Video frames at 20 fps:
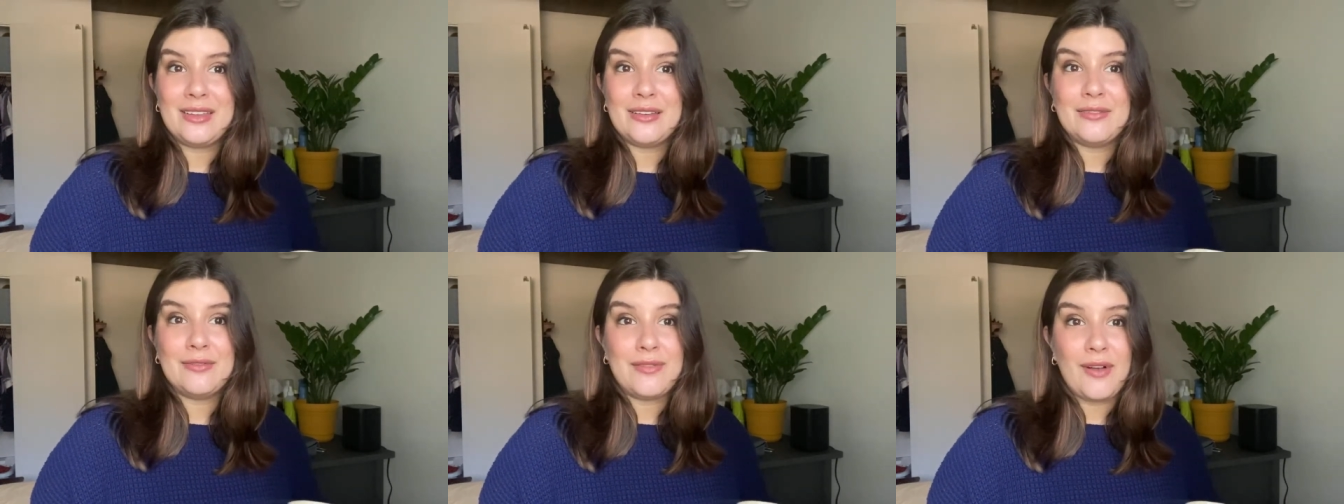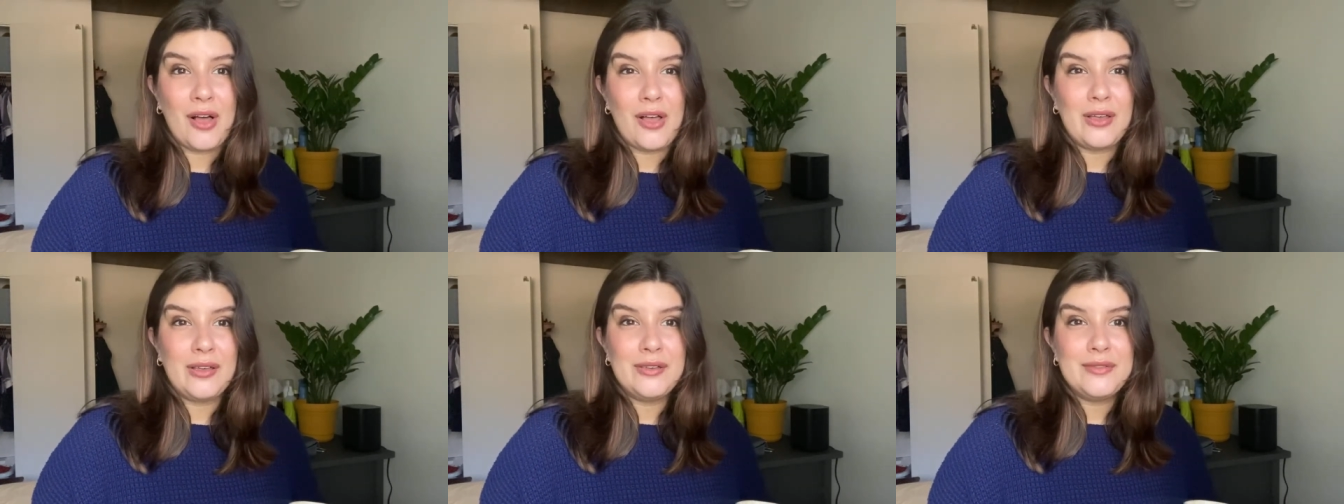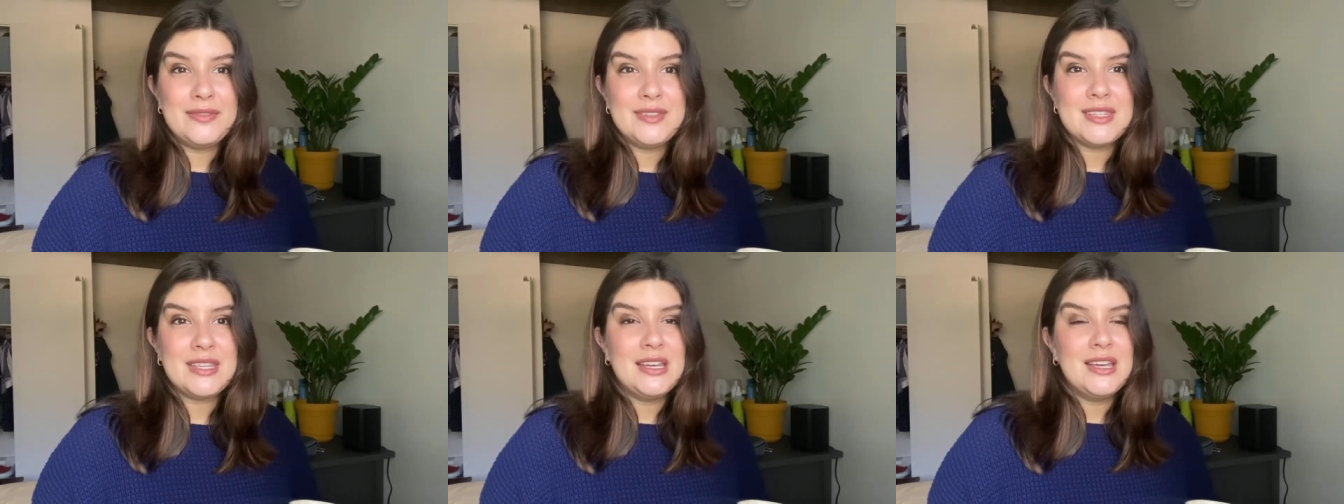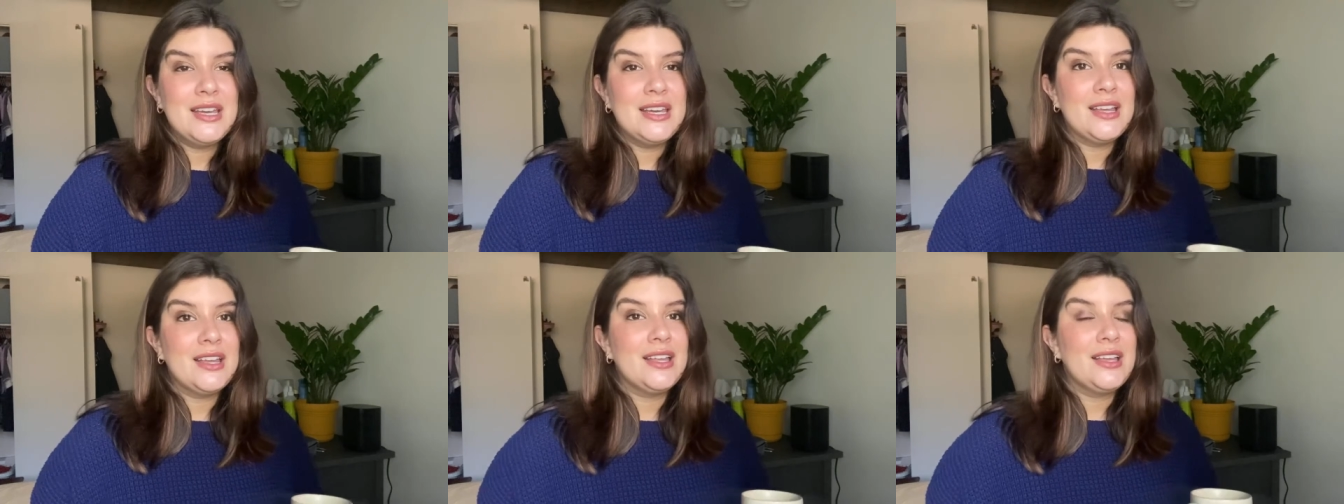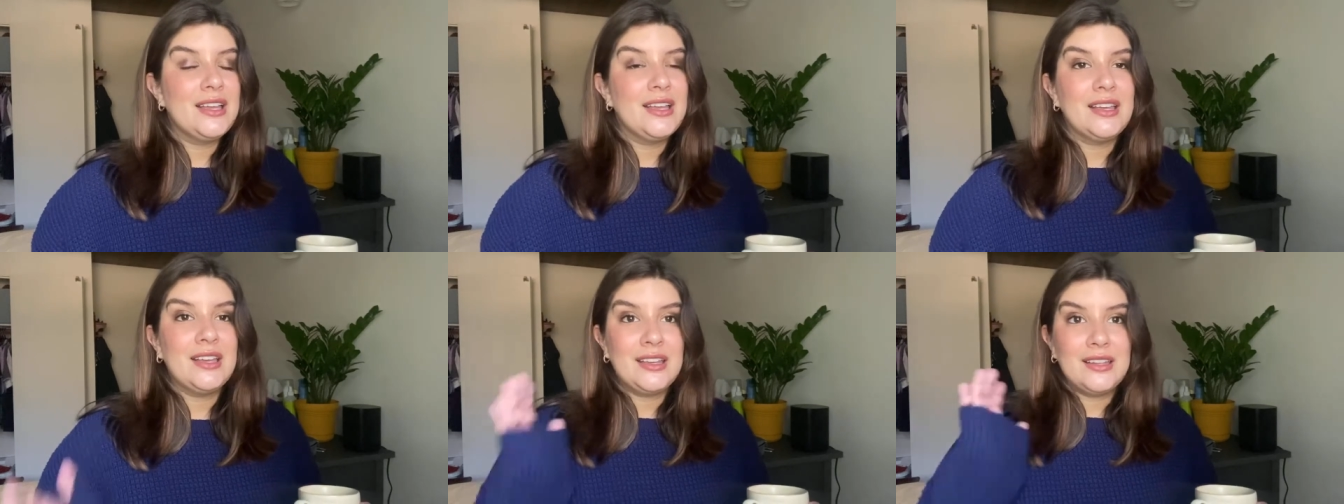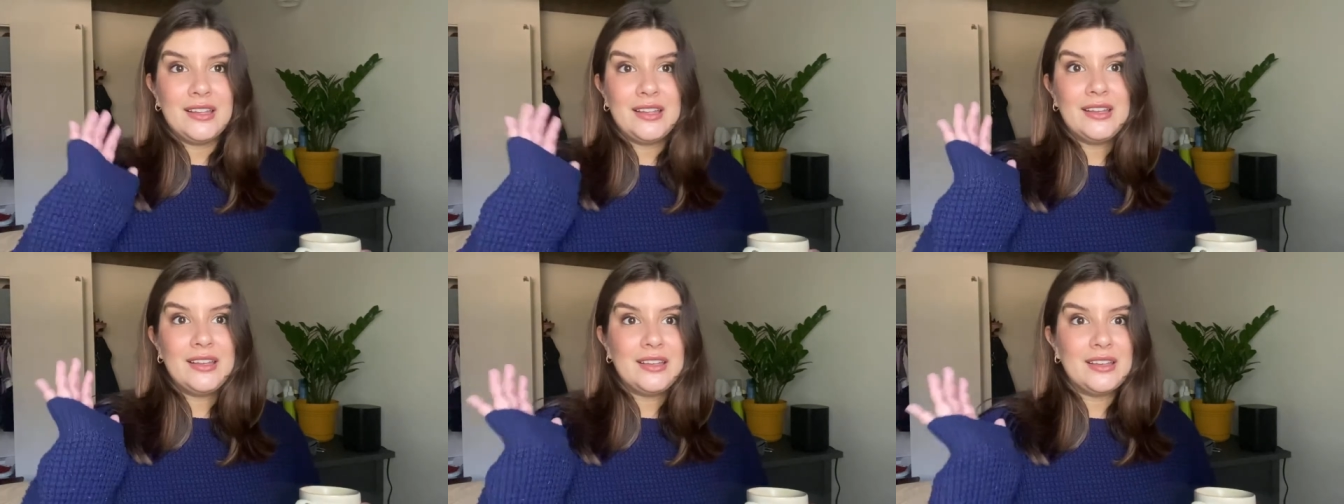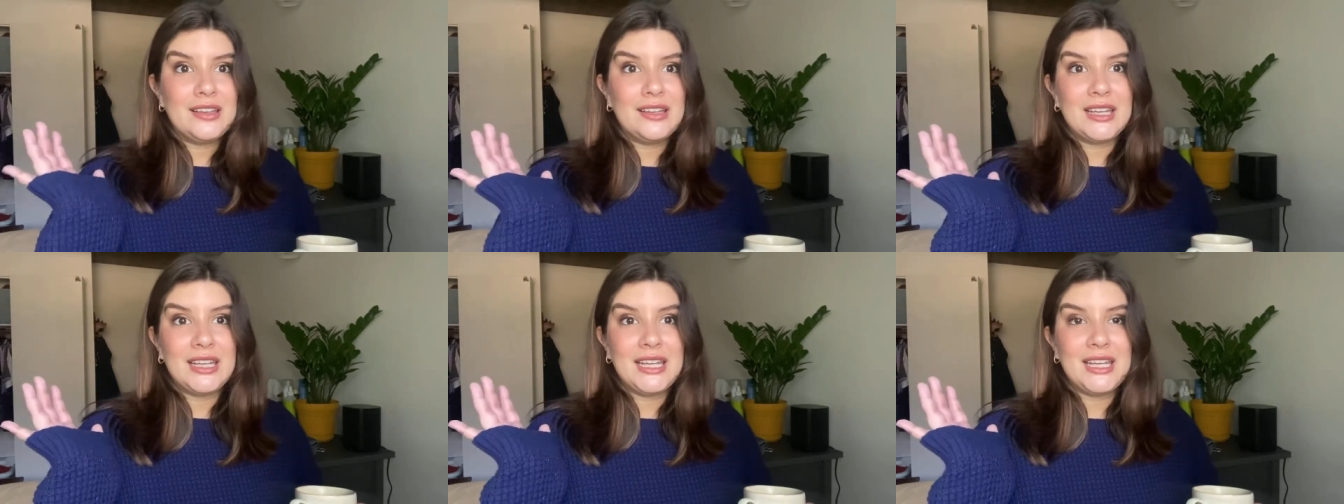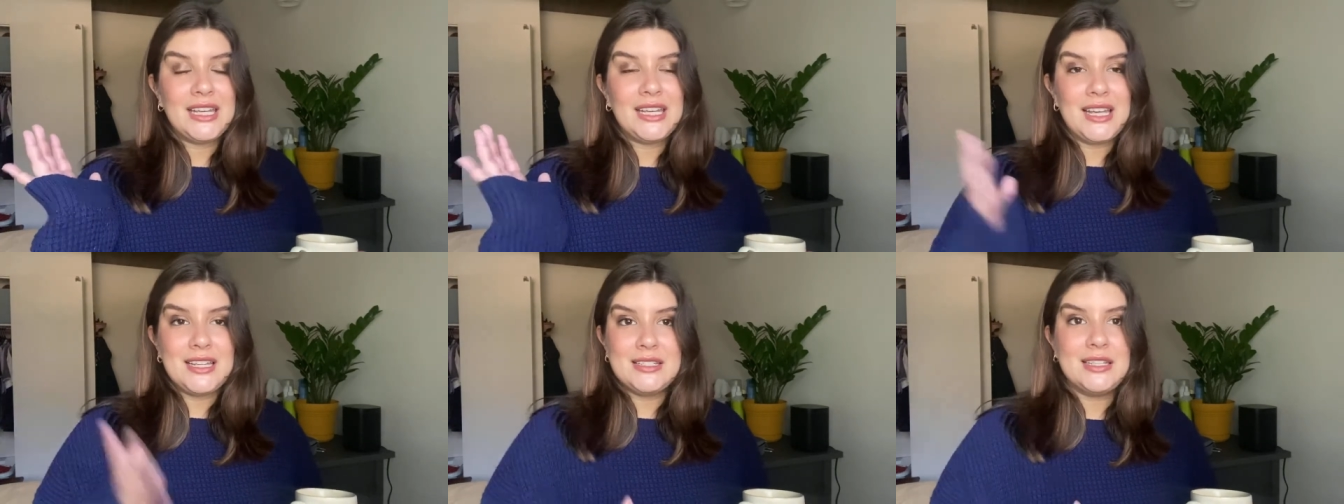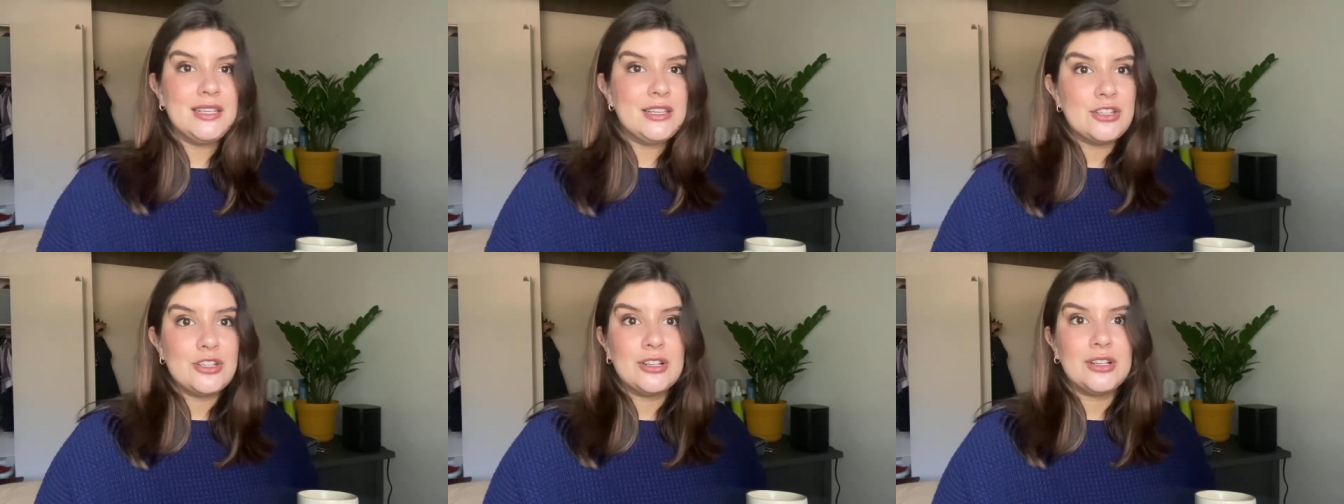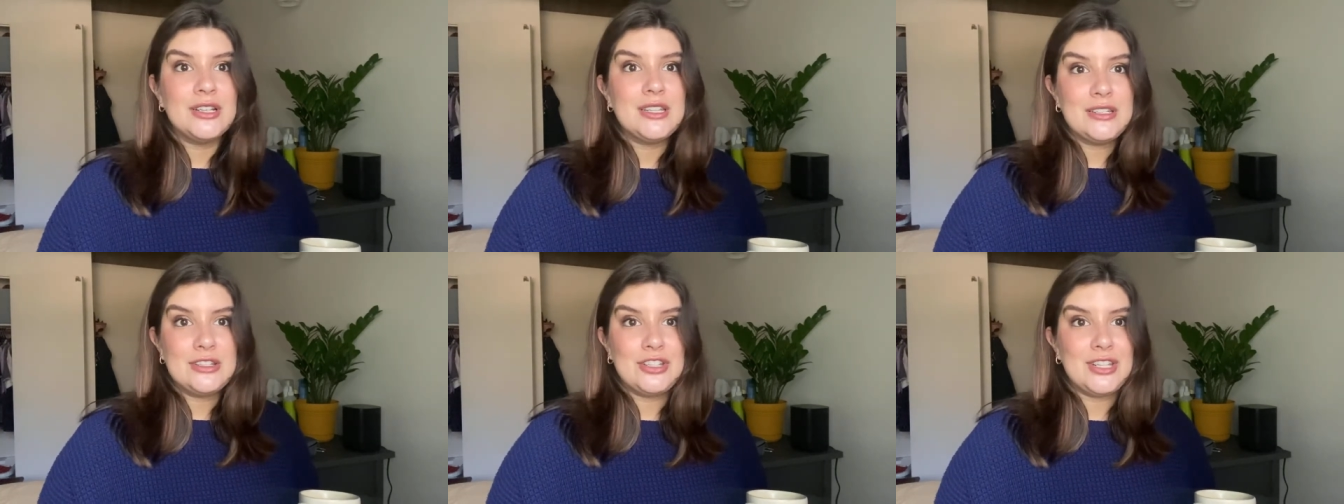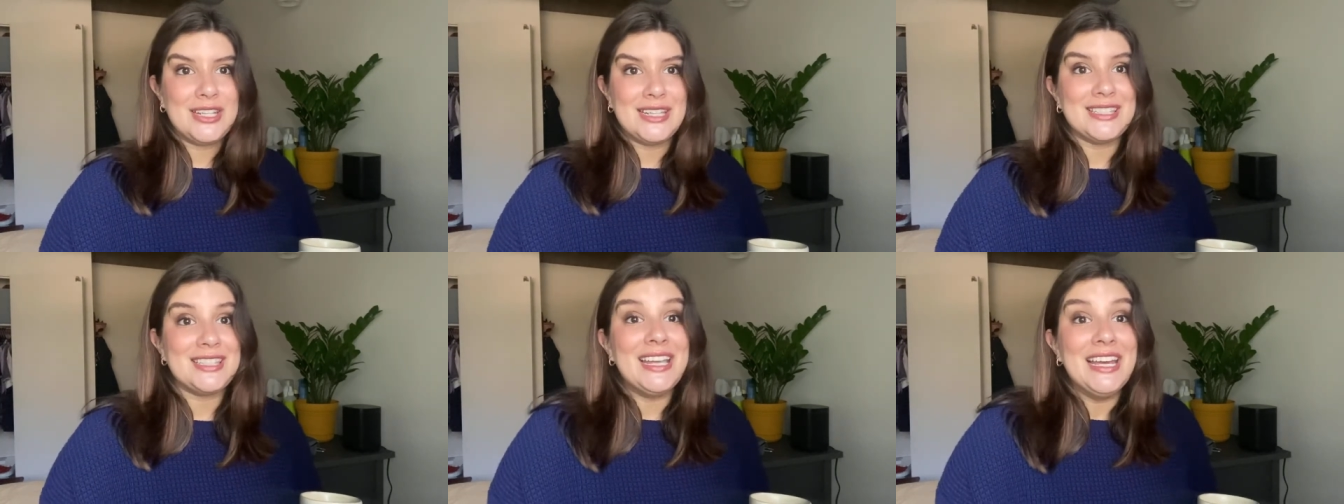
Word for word: evolves, a t-shirt and jeans